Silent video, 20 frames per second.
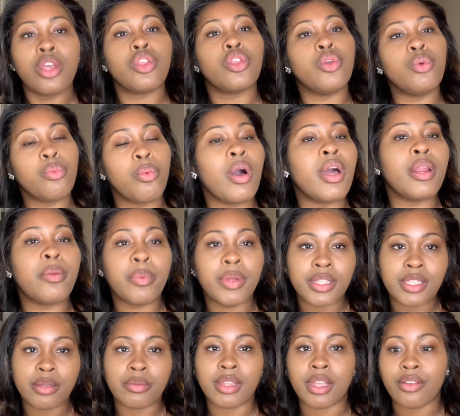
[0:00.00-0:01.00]
You want to
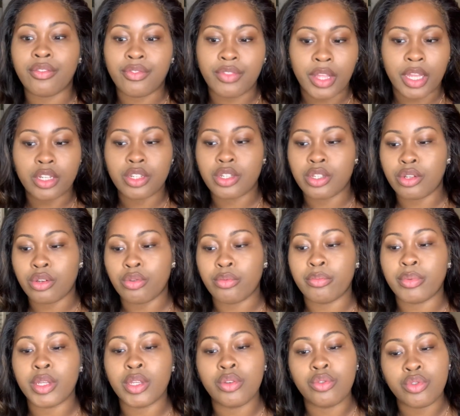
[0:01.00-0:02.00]
put something flesh toned,
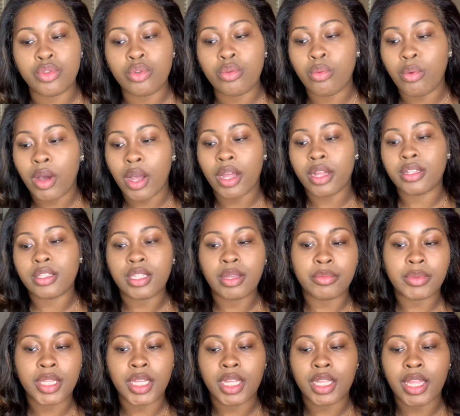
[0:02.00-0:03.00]
but you do want
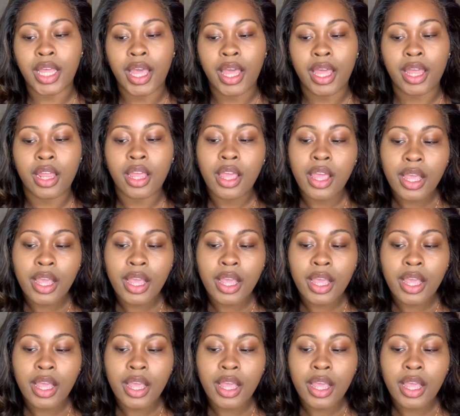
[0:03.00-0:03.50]
something that